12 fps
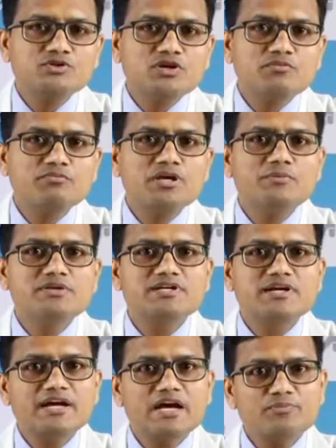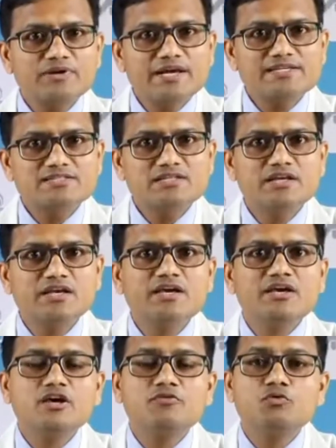So we need to make sure babies are
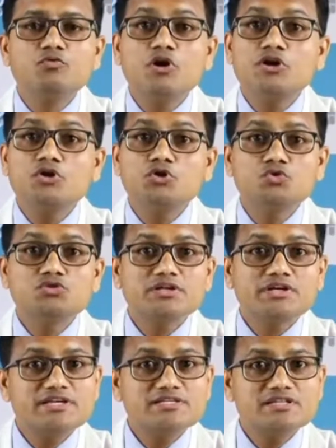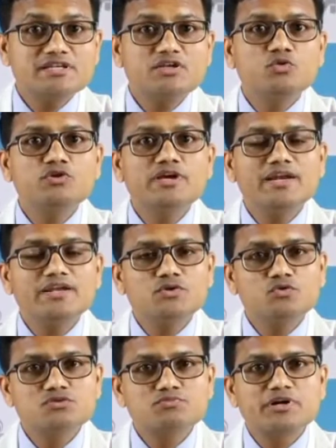wrapped nicely. If you want to use
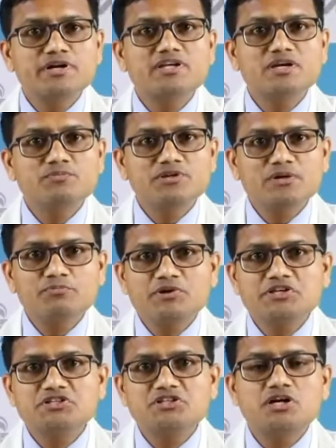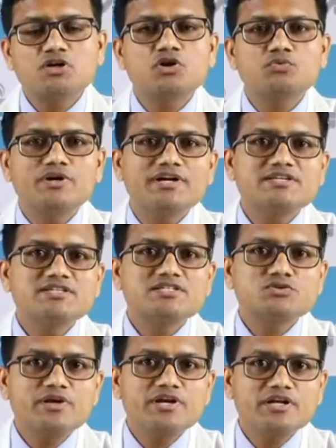AC, you can use, but keep
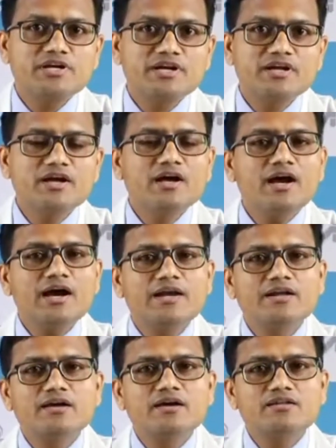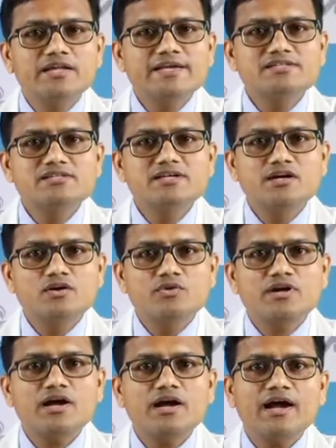temperature around 26-28 and
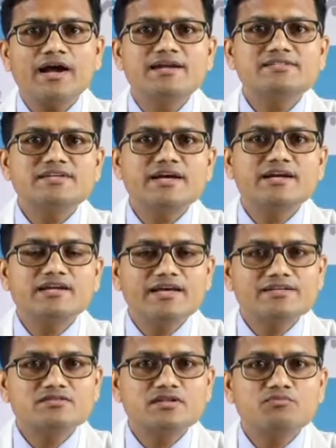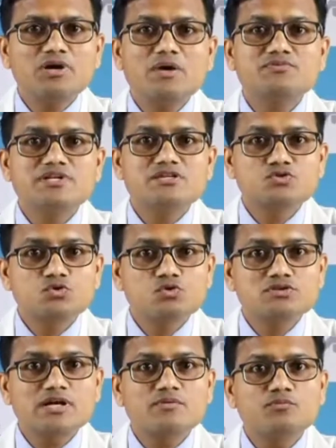nicely cover hands and legs.
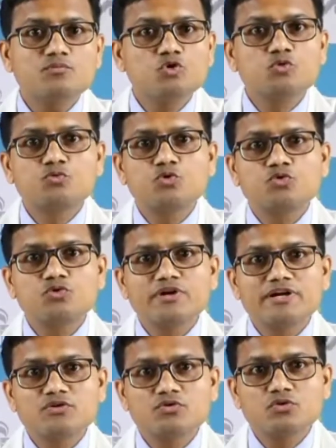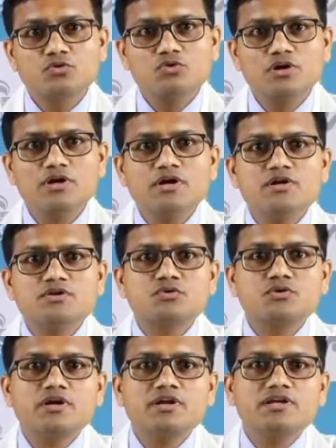The palms and soles are more prone to
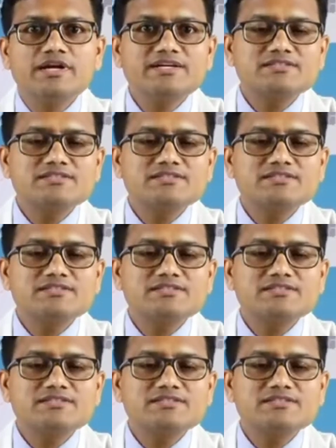get cold.